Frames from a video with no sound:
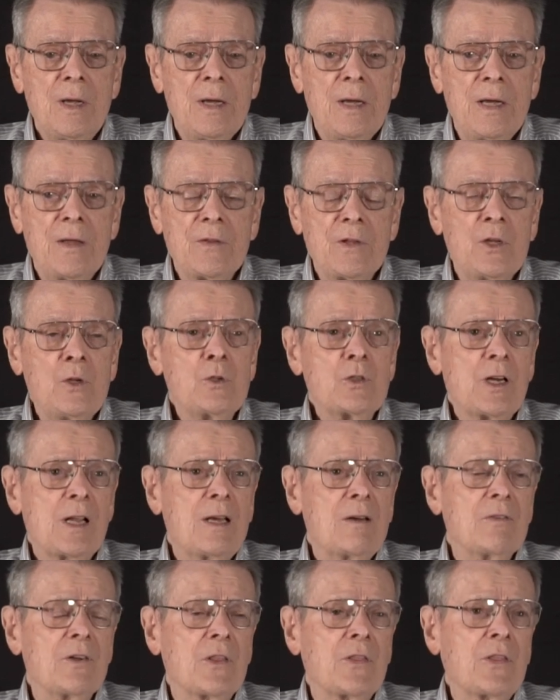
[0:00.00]
And they usually
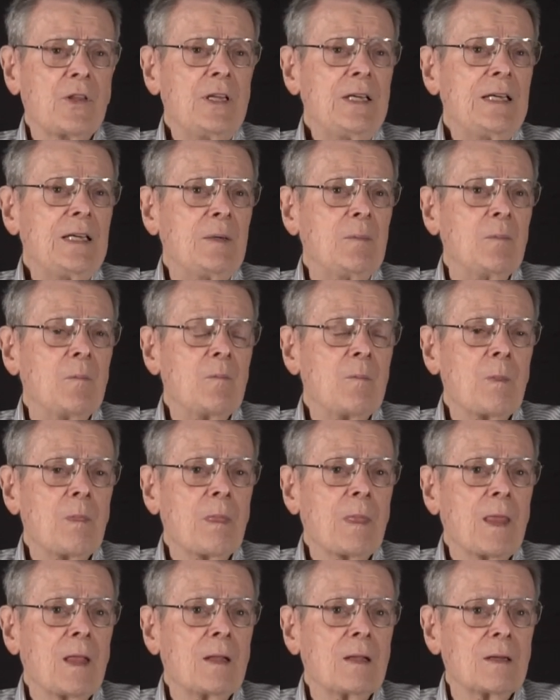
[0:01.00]
have a theme.
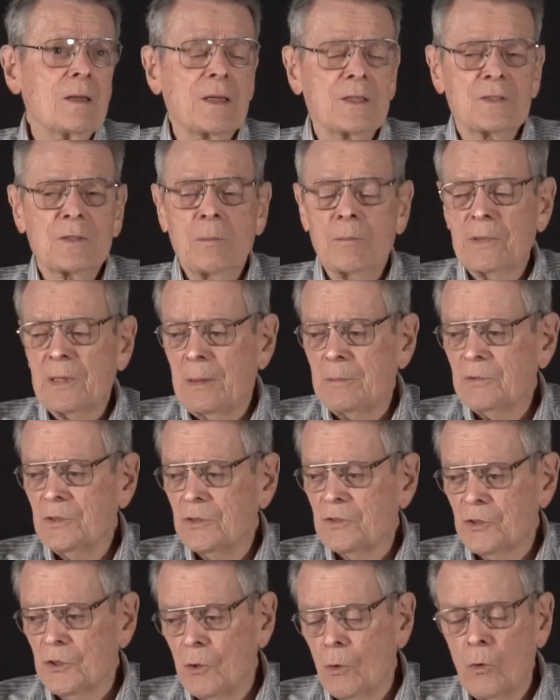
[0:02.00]
Like sometimes
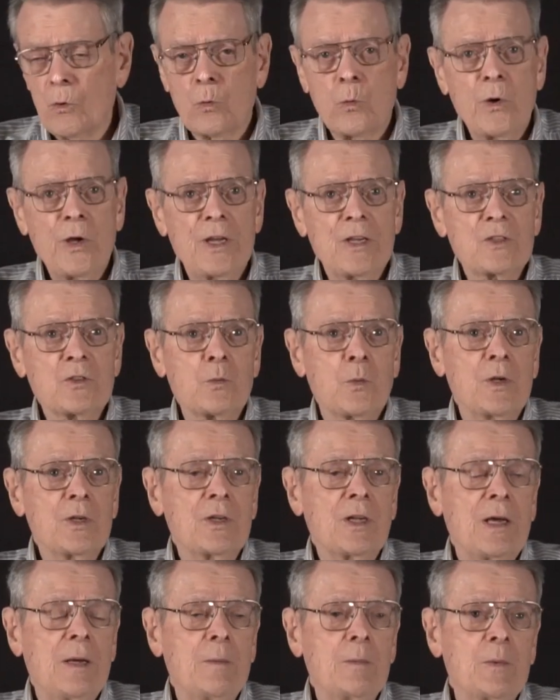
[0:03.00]
it's the Old West, one
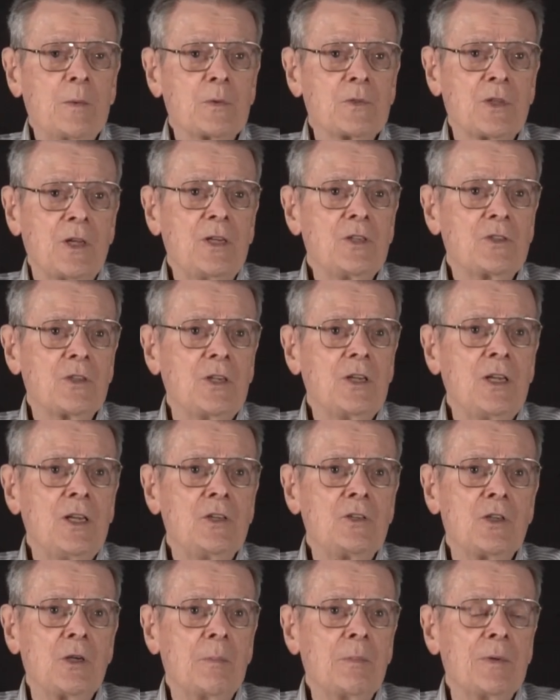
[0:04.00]
time it was ancient
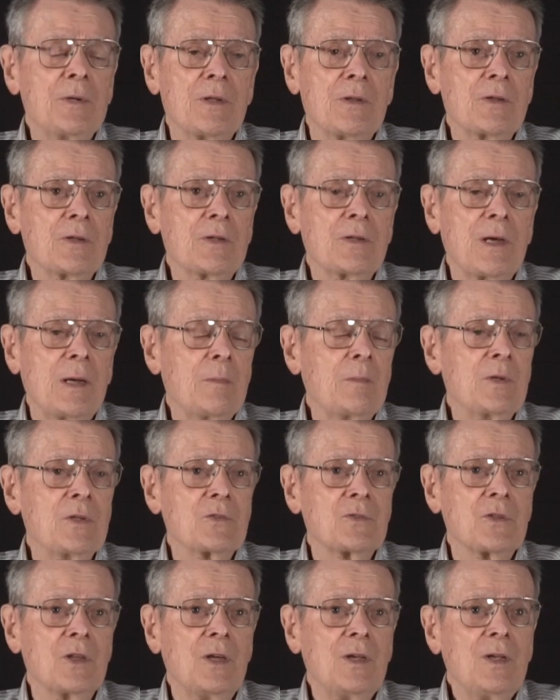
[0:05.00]
Egypt, another time
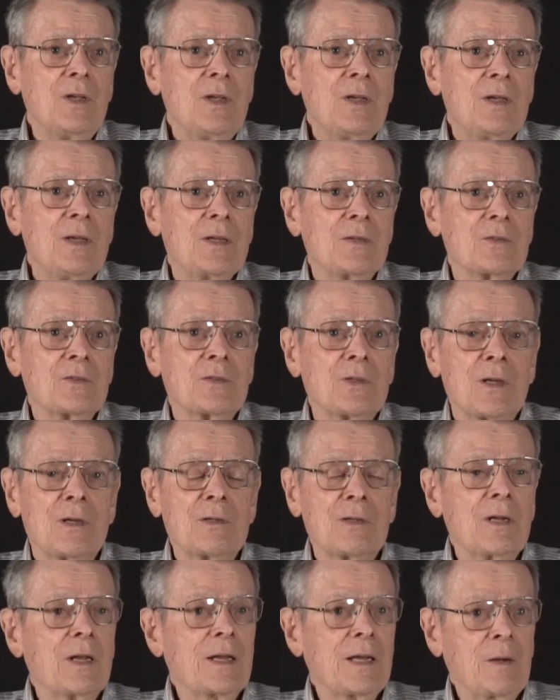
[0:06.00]
it's
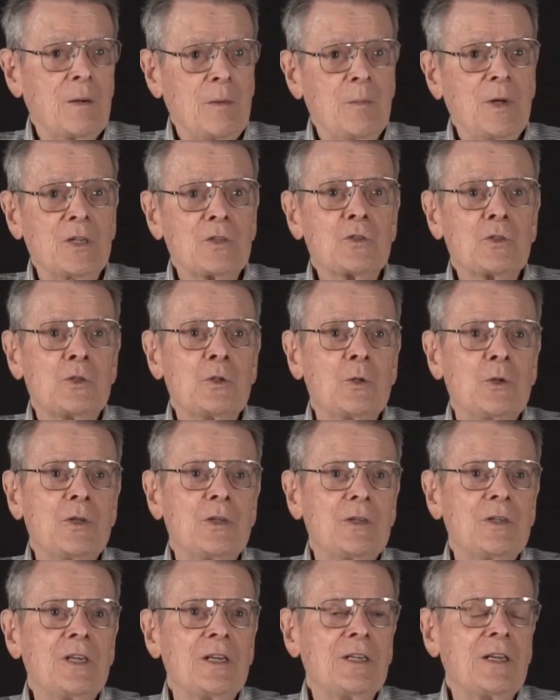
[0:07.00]
like I mentioned to you,
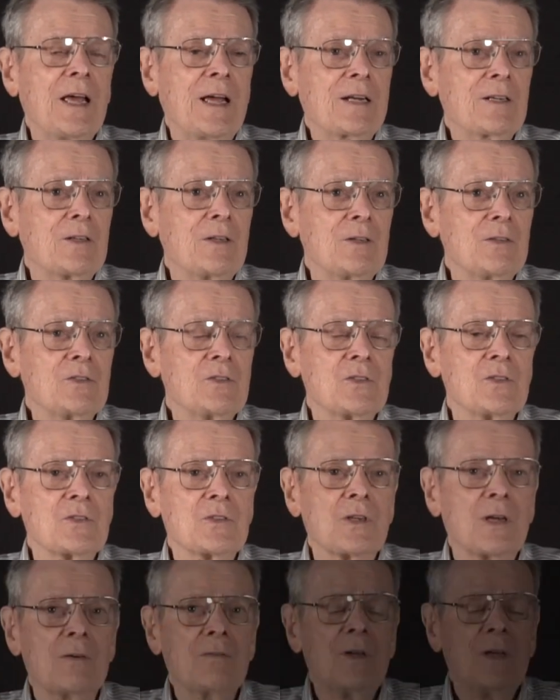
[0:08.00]
detectives and
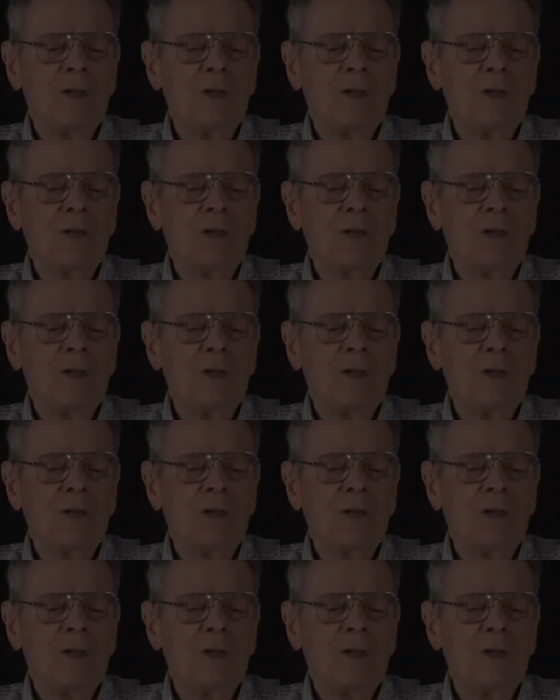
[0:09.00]
stuff.